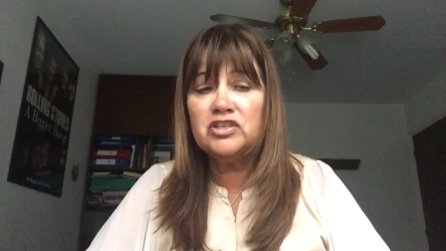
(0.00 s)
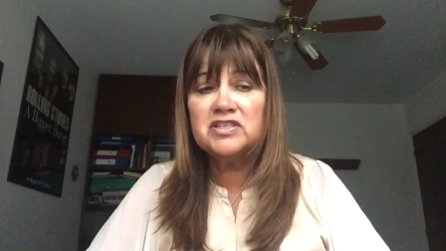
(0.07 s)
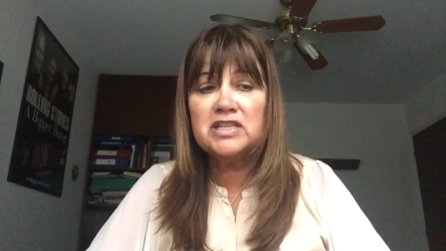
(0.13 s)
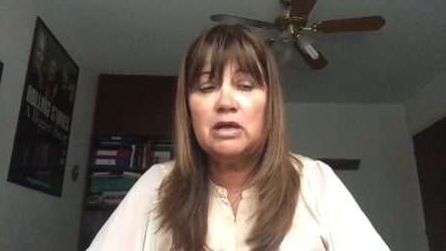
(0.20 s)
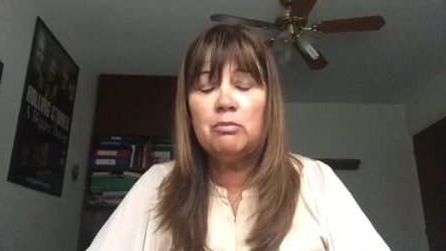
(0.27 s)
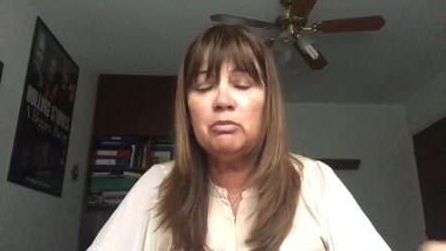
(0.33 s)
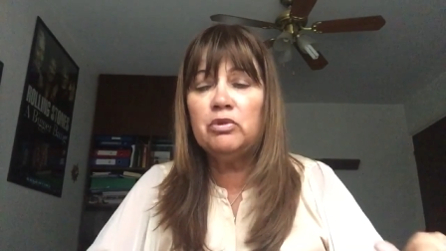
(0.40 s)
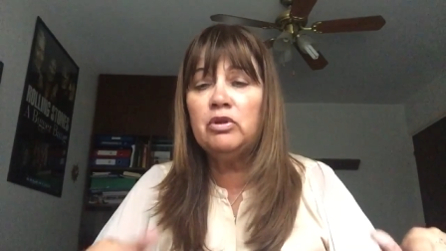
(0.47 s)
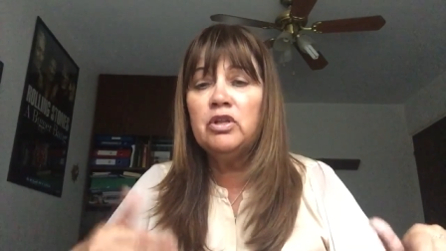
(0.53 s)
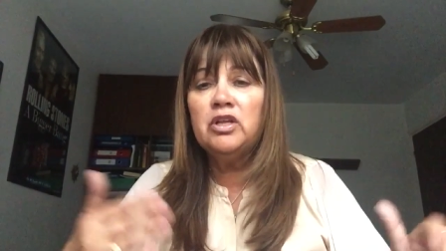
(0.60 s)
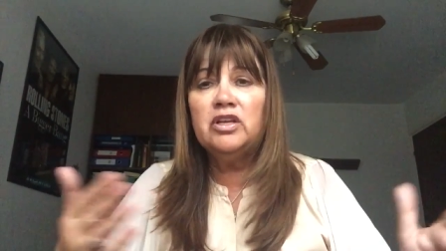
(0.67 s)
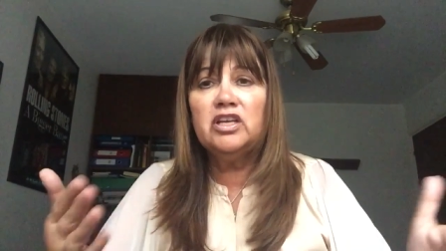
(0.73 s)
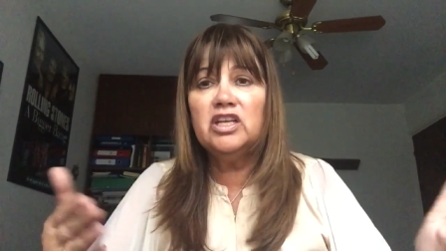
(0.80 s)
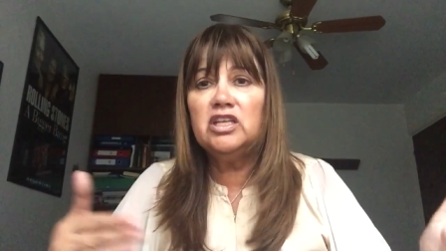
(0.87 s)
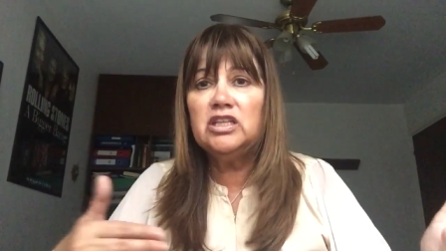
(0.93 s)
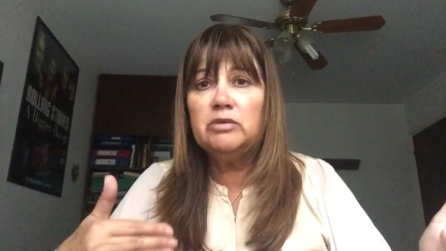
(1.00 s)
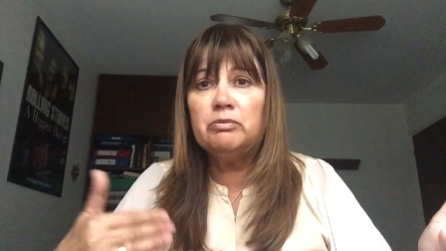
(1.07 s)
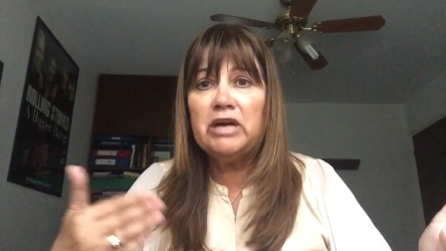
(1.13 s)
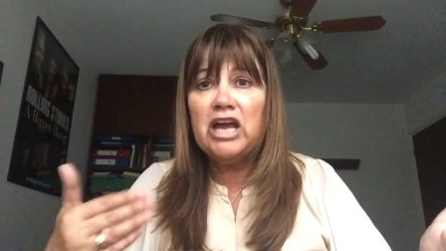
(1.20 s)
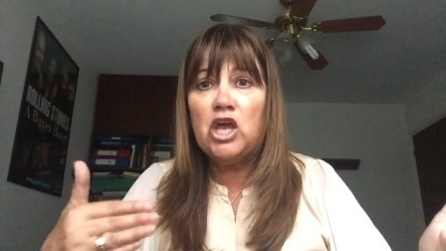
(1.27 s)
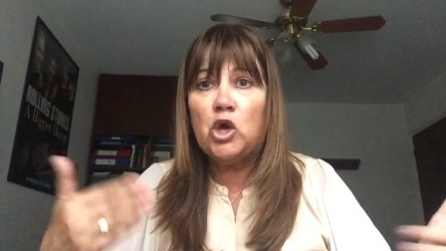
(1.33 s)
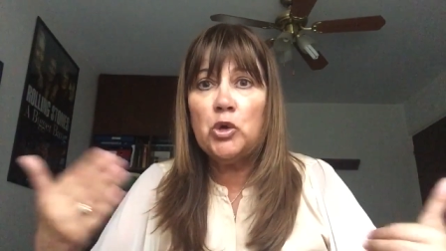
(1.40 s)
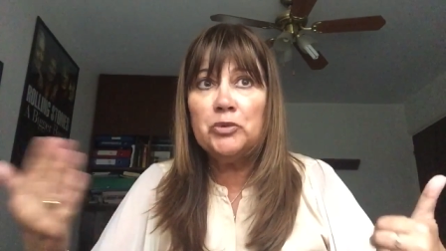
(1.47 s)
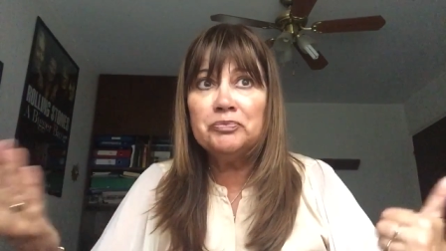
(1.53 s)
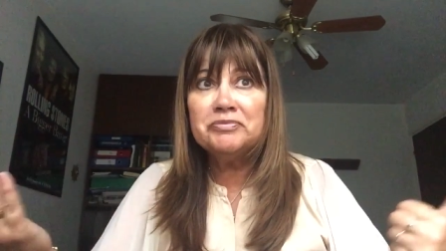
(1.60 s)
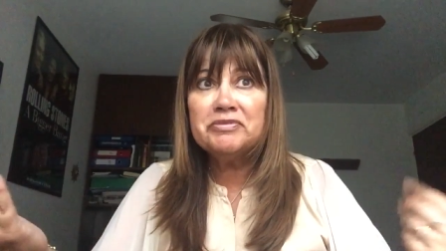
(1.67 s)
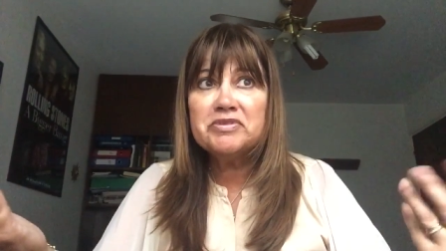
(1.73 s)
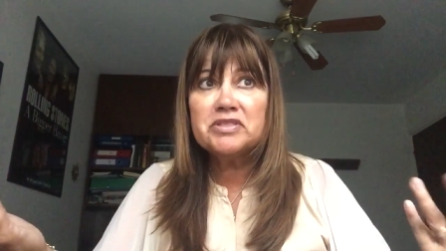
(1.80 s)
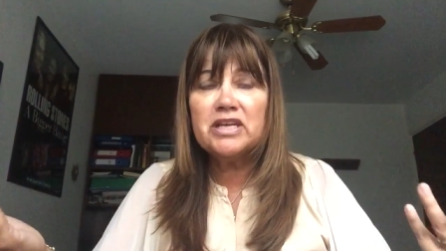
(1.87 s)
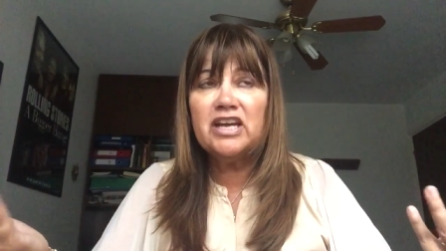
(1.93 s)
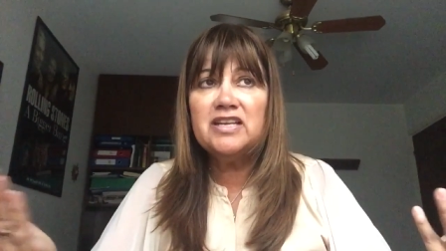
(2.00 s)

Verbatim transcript: For example, in the biomes,